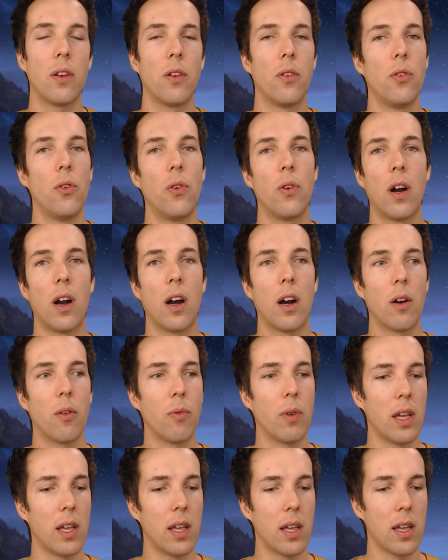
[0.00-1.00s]
nor are
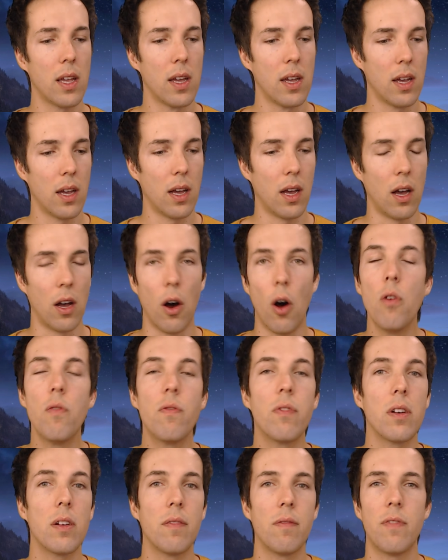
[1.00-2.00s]
we
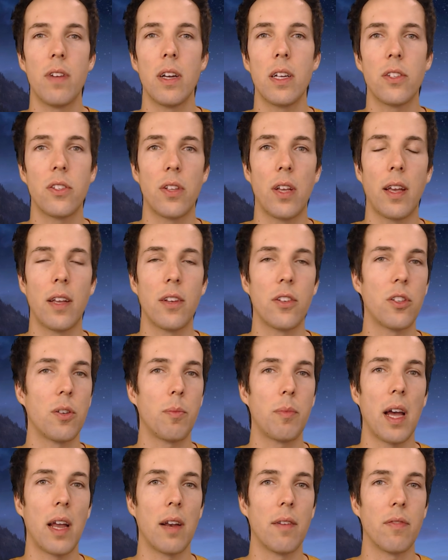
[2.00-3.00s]
over-investing in
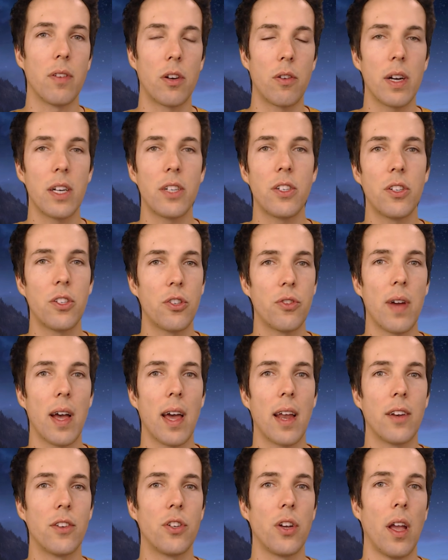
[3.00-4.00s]
some kind of aggression
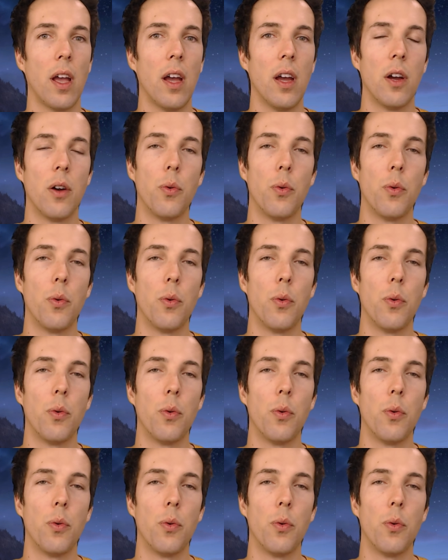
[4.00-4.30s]
strategy.